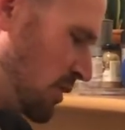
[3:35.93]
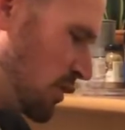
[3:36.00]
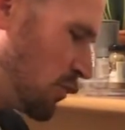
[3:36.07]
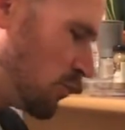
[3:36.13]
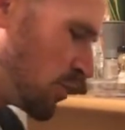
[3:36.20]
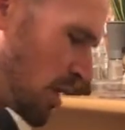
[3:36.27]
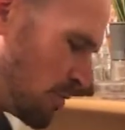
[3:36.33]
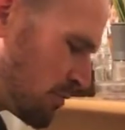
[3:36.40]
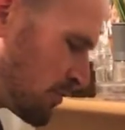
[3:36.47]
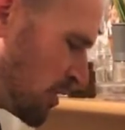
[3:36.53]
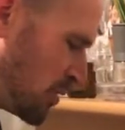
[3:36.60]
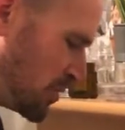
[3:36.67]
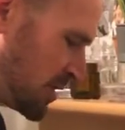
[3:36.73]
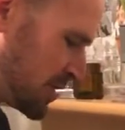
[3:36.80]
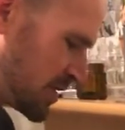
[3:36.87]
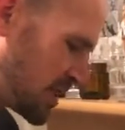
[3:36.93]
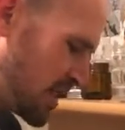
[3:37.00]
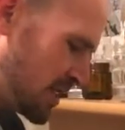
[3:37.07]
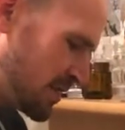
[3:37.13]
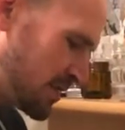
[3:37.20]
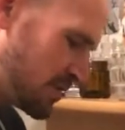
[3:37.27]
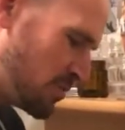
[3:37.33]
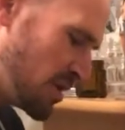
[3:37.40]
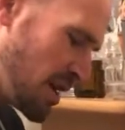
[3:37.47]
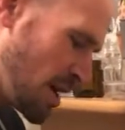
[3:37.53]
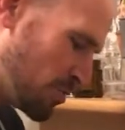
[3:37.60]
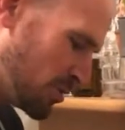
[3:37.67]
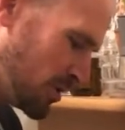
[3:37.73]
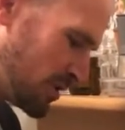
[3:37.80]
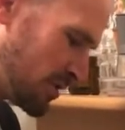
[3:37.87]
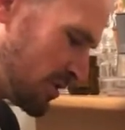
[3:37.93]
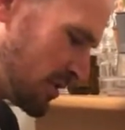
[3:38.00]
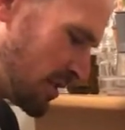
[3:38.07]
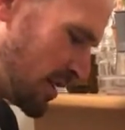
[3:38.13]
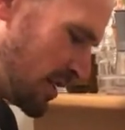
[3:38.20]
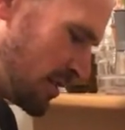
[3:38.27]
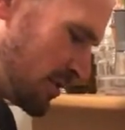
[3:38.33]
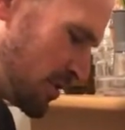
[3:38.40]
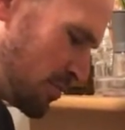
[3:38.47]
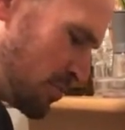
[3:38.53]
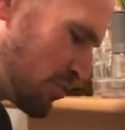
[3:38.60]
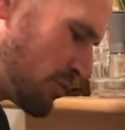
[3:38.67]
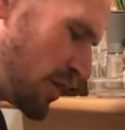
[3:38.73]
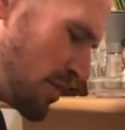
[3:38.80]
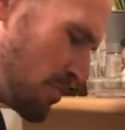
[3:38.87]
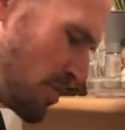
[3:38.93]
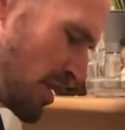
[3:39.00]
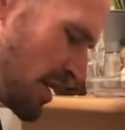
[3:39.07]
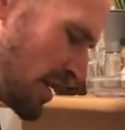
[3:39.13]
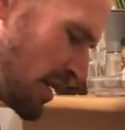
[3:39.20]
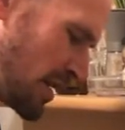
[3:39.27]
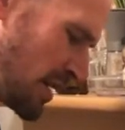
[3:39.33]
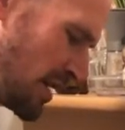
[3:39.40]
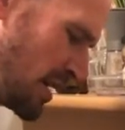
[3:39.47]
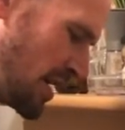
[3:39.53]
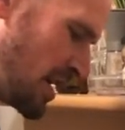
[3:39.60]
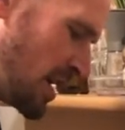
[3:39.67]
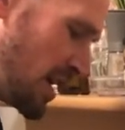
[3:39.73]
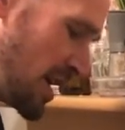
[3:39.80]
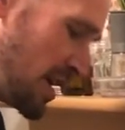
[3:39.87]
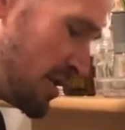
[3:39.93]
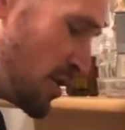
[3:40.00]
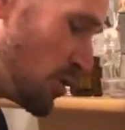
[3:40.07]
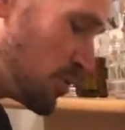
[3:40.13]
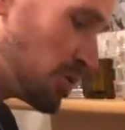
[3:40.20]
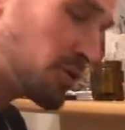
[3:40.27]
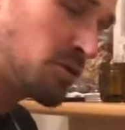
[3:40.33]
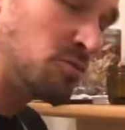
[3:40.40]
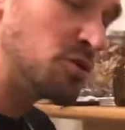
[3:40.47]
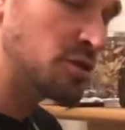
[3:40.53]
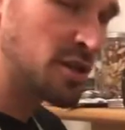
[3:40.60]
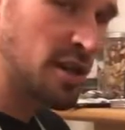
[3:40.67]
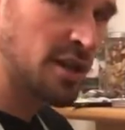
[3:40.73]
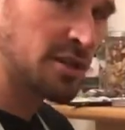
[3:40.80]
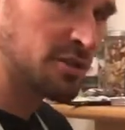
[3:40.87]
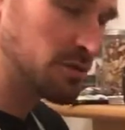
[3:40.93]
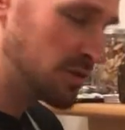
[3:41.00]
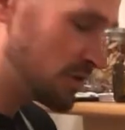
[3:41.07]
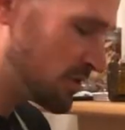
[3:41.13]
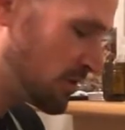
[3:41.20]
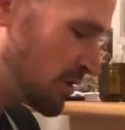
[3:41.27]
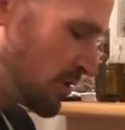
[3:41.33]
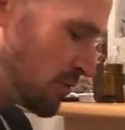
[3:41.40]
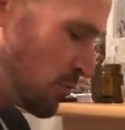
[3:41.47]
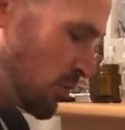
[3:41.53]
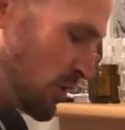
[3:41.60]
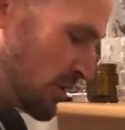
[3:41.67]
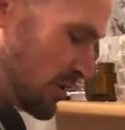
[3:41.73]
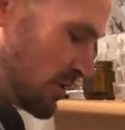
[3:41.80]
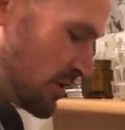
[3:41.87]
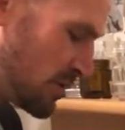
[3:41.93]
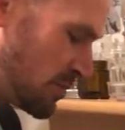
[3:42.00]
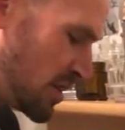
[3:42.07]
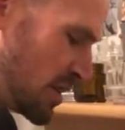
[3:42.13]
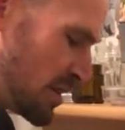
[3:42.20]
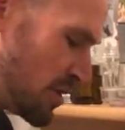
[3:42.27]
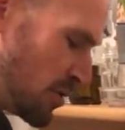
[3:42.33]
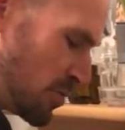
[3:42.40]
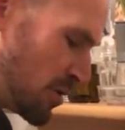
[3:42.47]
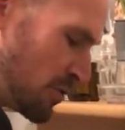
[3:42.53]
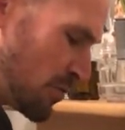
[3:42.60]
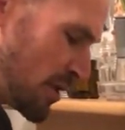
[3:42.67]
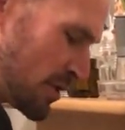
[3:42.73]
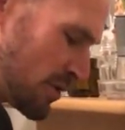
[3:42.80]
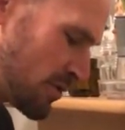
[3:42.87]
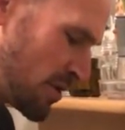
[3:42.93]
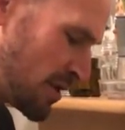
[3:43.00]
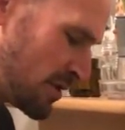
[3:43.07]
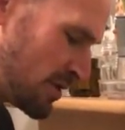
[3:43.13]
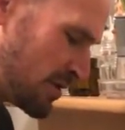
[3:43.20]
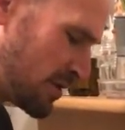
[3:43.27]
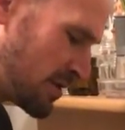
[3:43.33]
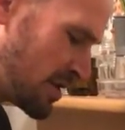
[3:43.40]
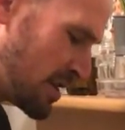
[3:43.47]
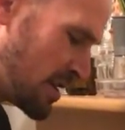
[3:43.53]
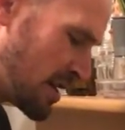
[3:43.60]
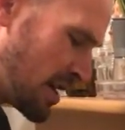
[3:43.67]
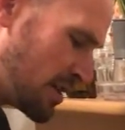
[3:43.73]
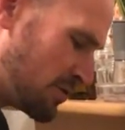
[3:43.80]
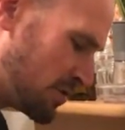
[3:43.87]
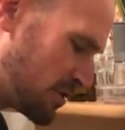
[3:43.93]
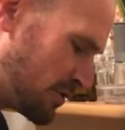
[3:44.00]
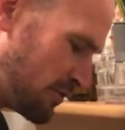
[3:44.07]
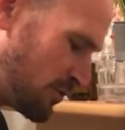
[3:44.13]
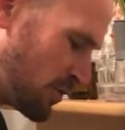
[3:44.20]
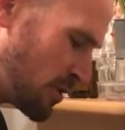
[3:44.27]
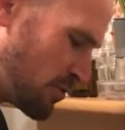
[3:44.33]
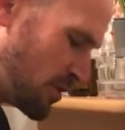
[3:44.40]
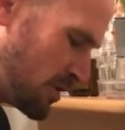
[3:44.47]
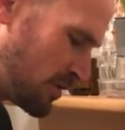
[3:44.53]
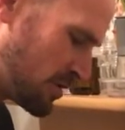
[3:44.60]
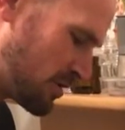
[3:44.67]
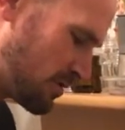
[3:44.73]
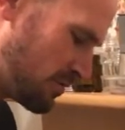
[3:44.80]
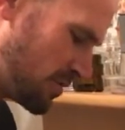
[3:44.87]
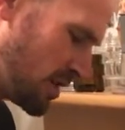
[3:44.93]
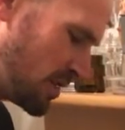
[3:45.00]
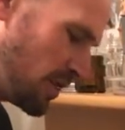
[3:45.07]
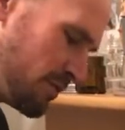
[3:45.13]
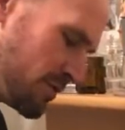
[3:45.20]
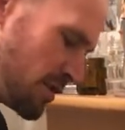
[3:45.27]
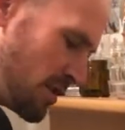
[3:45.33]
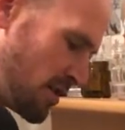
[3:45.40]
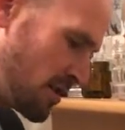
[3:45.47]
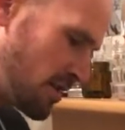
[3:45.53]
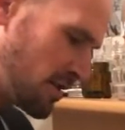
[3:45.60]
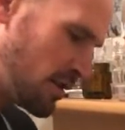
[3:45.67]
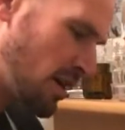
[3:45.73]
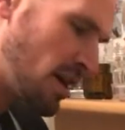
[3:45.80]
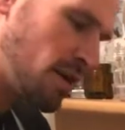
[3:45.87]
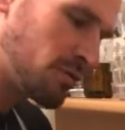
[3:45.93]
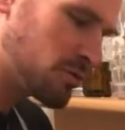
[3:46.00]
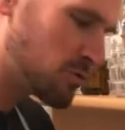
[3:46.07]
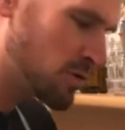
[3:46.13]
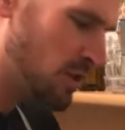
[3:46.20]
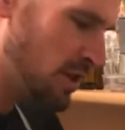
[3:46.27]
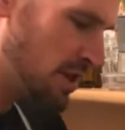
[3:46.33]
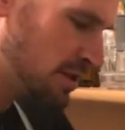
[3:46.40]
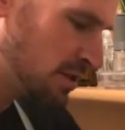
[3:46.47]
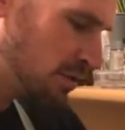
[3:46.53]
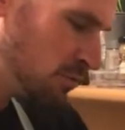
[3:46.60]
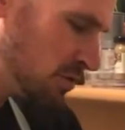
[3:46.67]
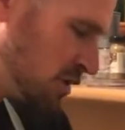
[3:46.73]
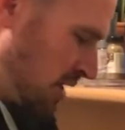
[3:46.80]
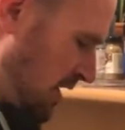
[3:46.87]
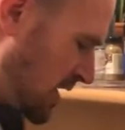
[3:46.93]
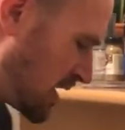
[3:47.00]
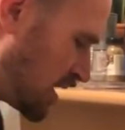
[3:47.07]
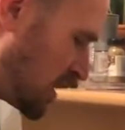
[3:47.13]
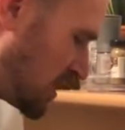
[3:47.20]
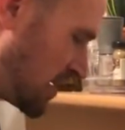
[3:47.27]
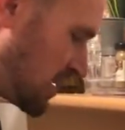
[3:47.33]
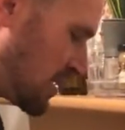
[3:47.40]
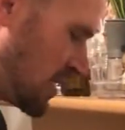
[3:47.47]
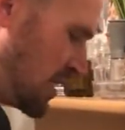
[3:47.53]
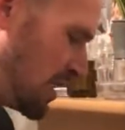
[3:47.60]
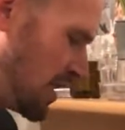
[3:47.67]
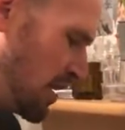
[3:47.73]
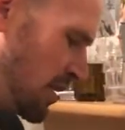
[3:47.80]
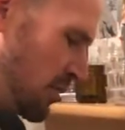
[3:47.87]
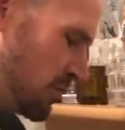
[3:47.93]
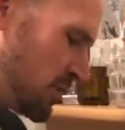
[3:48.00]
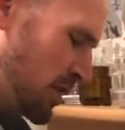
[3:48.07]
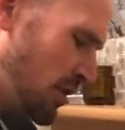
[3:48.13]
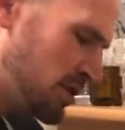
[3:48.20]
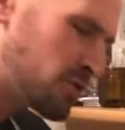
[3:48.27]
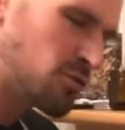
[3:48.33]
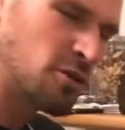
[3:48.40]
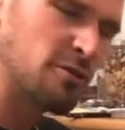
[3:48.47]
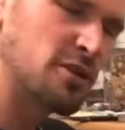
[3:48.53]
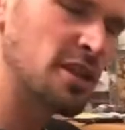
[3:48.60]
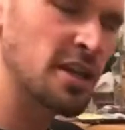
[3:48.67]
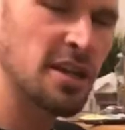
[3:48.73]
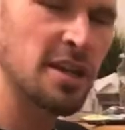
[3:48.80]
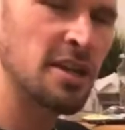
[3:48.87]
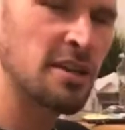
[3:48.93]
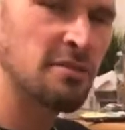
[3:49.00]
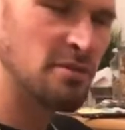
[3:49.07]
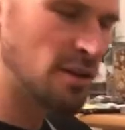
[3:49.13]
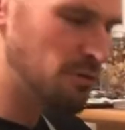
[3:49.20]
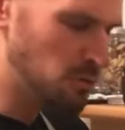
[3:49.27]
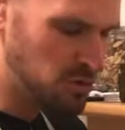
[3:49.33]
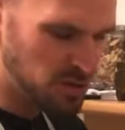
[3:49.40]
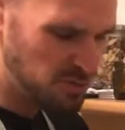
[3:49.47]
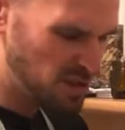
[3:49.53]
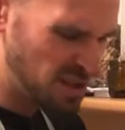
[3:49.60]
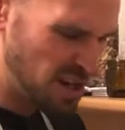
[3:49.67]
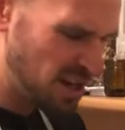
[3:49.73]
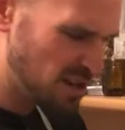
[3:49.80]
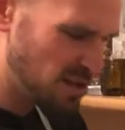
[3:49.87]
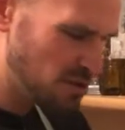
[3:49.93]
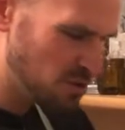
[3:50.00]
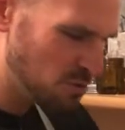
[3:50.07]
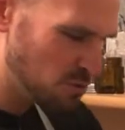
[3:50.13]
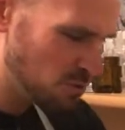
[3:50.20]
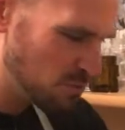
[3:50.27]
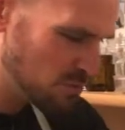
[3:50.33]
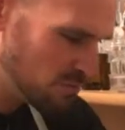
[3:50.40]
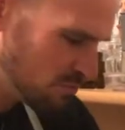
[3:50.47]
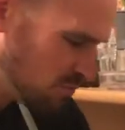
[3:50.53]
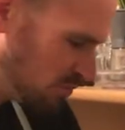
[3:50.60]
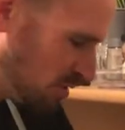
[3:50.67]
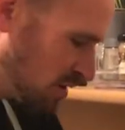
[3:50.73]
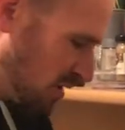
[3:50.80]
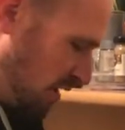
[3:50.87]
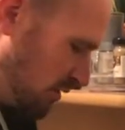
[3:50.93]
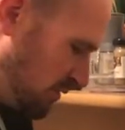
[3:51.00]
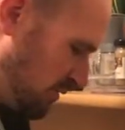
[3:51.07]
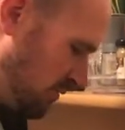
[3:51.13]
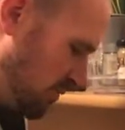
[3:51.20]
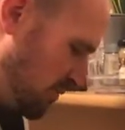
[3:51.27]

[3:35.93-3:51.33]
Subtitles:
Where I'm from in the States, Minneapolis, there's a pretty big Ethiopian community, actually. So there was some Ethiopian restaurants that I used to frequent when I lived there, and I always really liked the cuisine and was always sort of thinking if it was something that I could do myself.